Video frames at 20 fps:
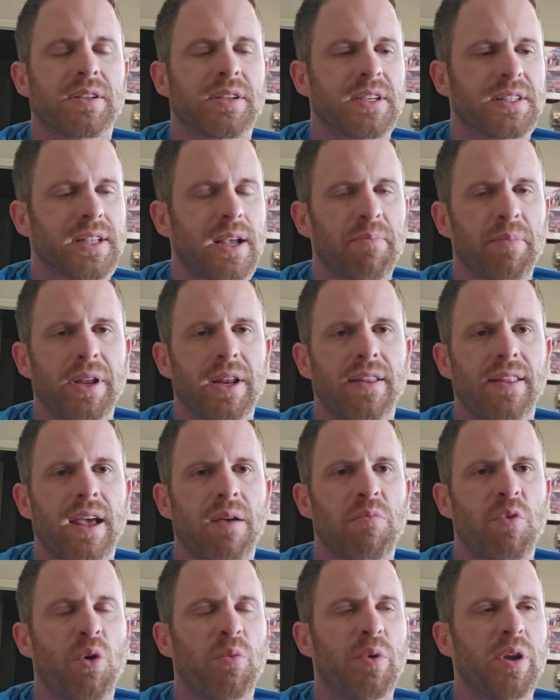Because I've been in
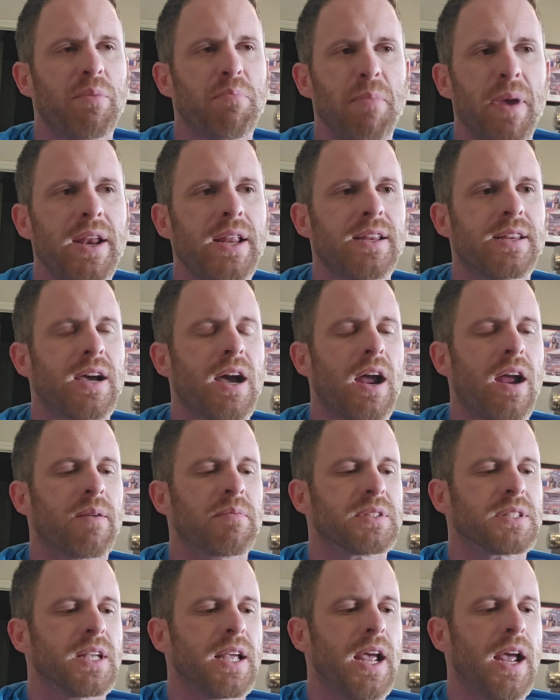that moment many
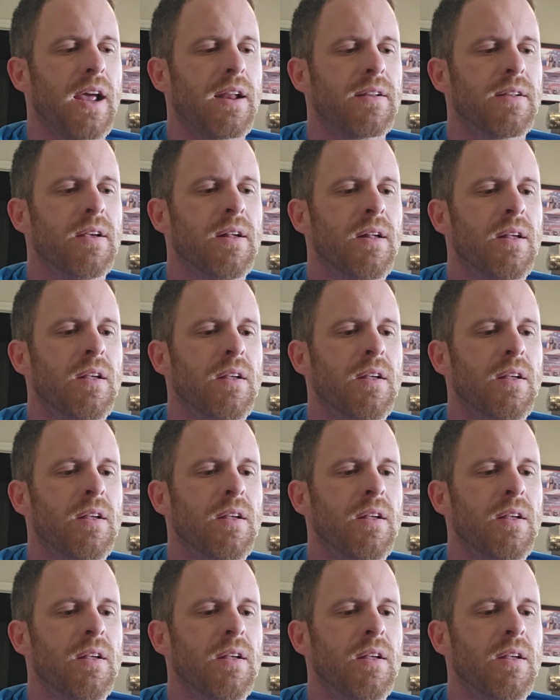times, and,